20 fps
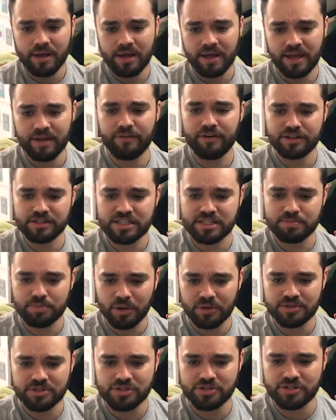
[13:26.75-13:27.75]
if his
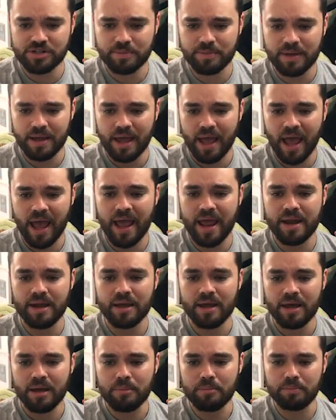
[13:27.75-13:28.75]
sponsorship and
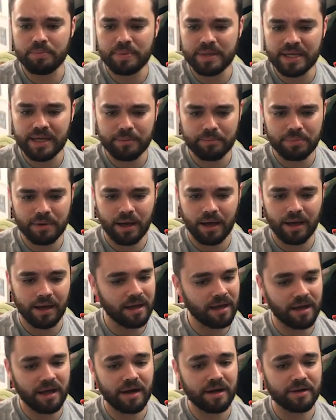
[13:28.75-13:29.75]
I
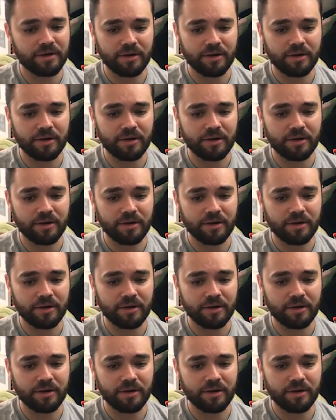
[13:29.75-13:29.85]
don't